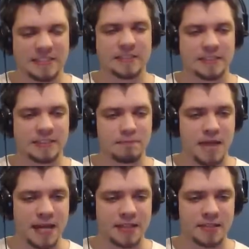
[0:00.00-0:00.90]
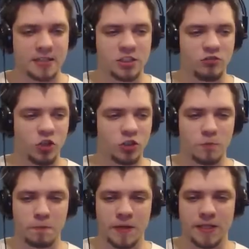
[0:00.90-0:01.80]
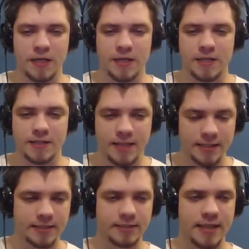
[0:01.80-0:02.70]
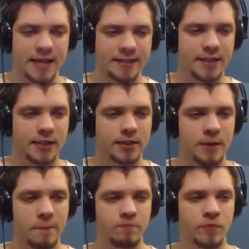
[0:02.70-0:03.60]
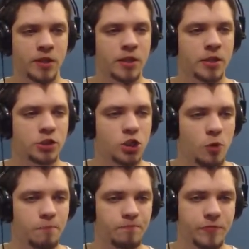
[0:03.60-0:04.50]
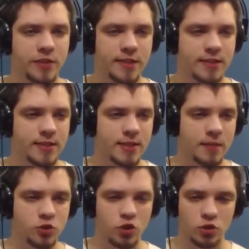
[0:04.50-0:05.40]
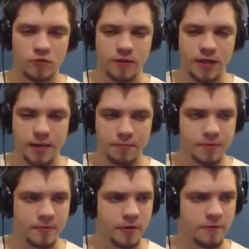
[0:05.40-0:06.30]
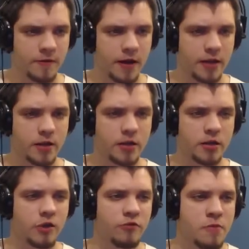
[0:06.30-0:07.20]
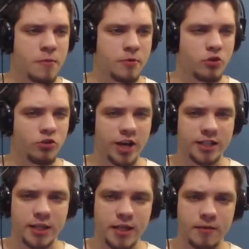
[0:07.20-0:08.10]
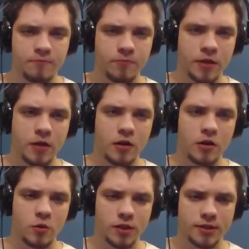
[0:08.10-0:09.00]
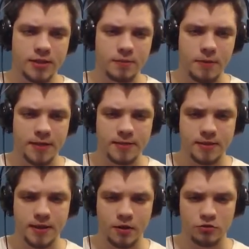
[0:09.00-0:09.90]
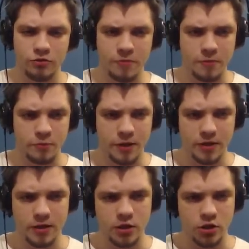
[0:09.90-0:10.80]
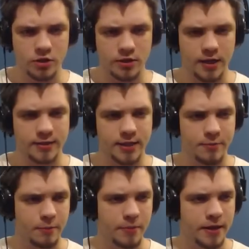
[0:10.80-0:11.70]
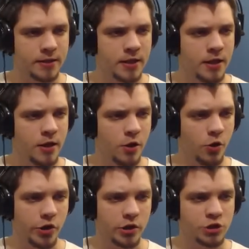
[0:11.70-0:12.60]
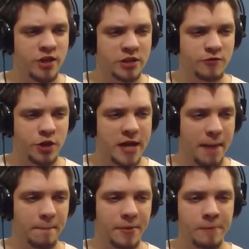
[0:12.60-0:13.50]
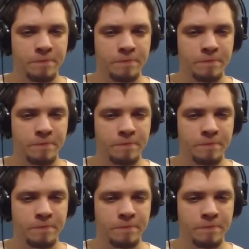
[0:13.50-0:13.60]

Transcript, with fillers: Smacked. Destroyed completely. That is excellent. So, this is some sort of a camp, if I remember correctly. What is this place? I don't remember being here the last time I played. Oil transfer camp.